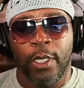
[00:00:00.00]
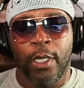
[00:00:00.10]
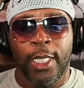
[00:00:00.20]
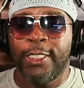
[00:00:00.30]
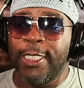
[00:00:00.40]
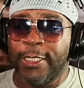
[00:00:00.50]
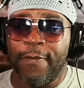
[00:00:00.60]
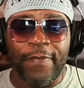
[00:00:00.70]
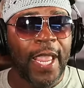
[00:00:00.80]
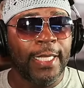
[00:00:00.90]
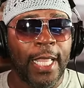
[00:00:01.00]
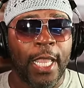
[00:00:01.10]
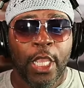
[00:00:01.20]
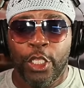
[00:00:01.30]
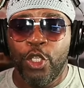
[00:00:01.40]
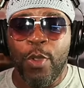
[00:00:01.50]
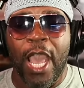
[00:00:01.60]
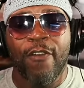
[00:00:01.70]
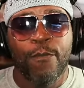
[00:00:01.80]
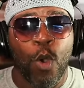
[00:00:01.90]
It's just the fact that you
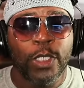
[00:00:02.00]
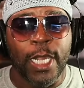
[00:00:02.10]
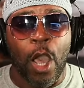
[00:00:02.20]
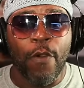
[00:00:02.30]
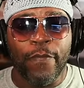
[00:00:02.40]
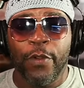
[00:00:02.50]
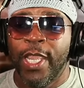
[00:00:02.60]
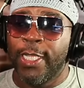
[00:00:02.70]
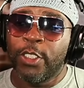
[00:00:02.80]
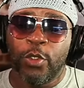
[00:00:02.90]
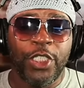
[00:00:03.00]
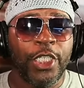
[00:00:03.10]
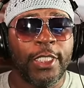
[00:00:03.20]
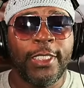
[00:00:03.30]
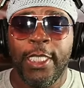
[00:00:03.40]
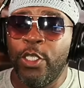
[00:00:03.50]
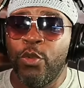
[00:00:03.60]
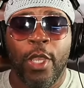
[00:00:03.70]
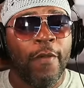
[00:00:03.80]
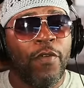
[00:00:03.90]
have more to offer, and so she could see you
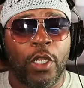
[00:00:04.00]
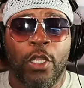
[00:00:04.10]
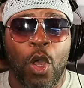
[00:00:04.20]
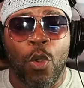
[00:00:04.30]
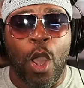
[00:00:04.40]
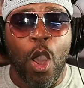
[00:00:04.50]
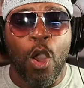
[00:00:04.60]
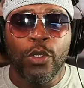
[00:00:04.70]
for the long haul.